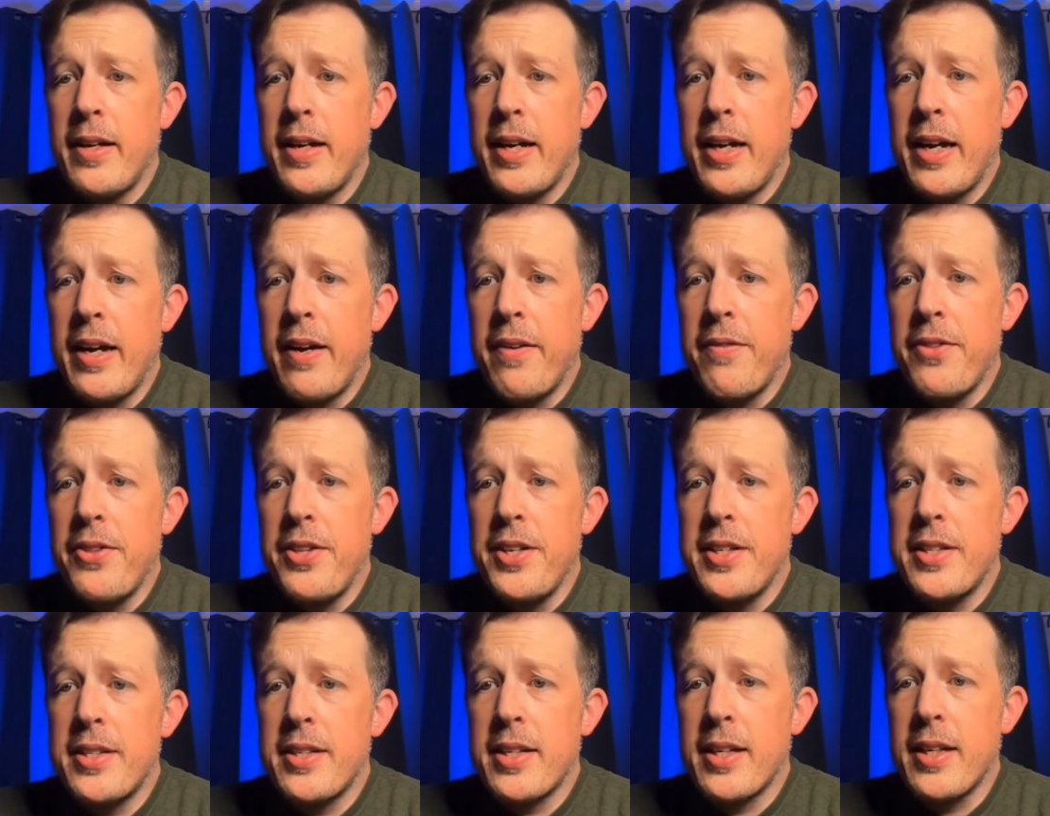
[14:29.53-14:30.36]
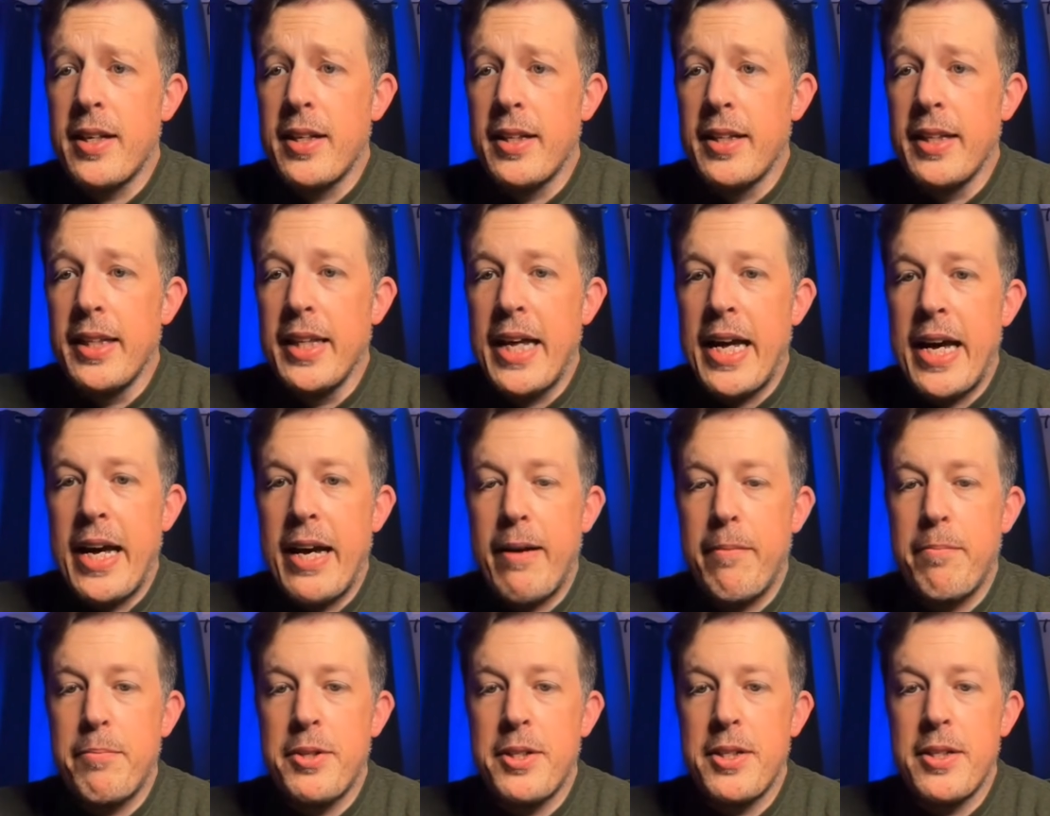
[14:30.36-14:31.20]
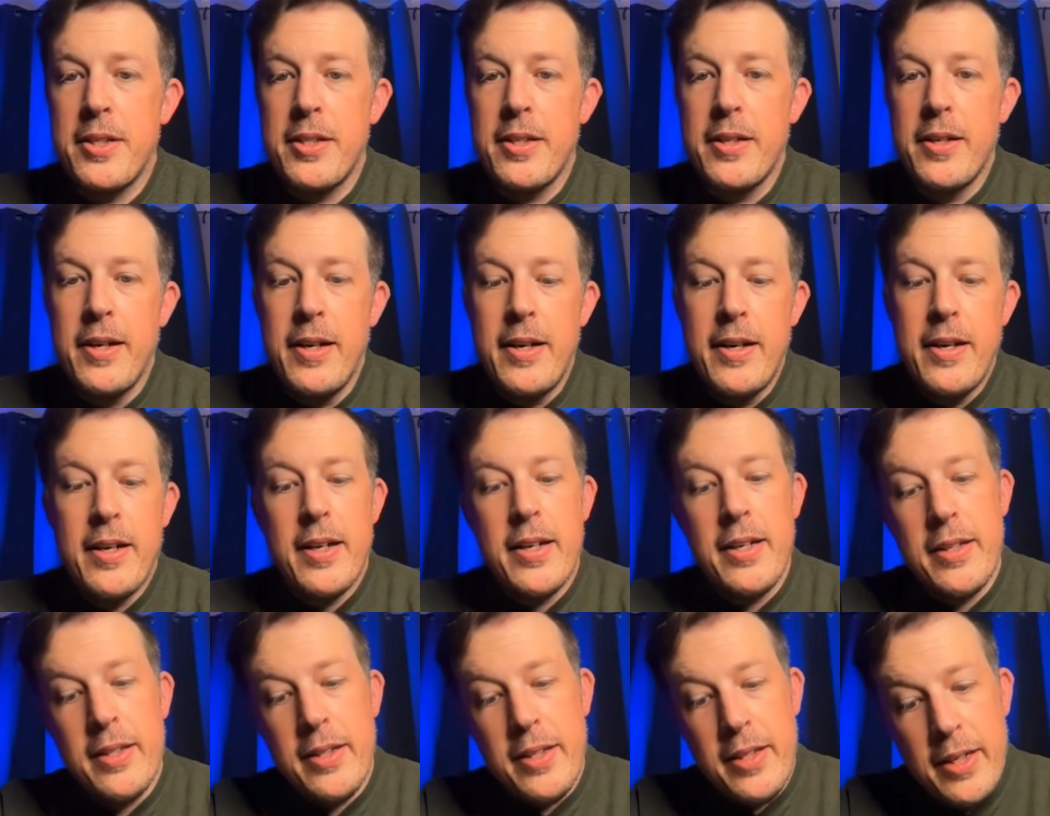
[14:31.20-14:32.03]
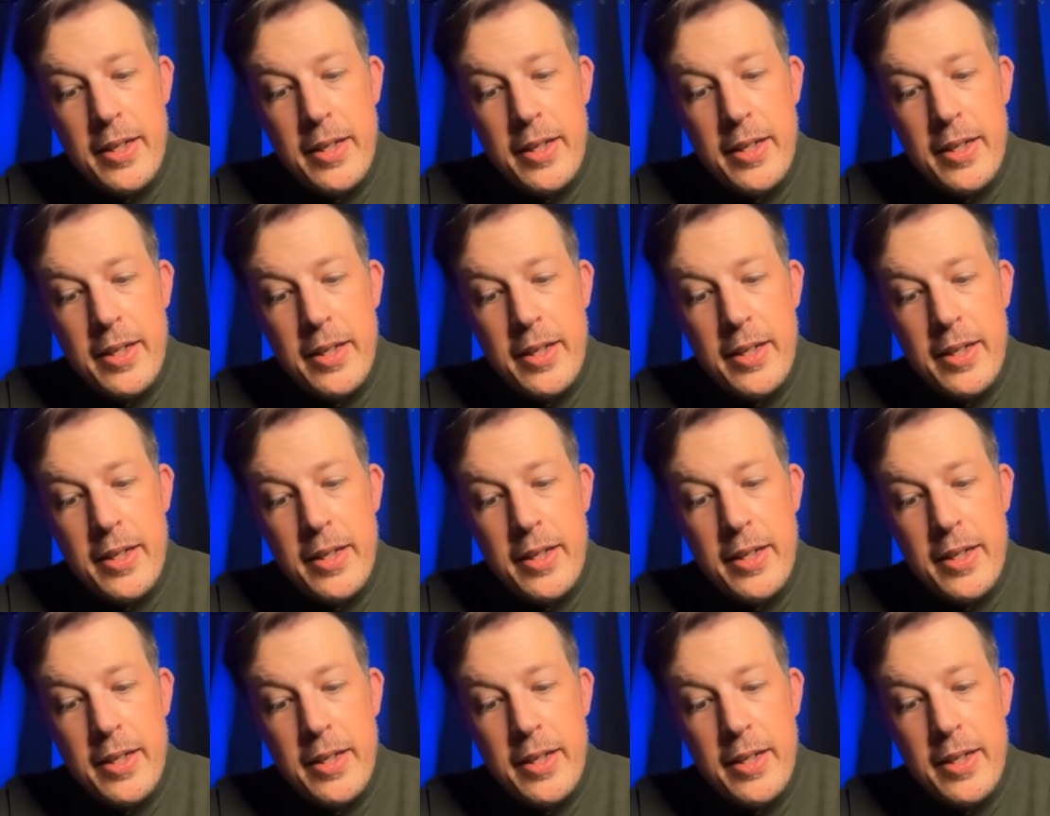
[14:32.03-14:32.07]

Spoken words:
have this collapsed, and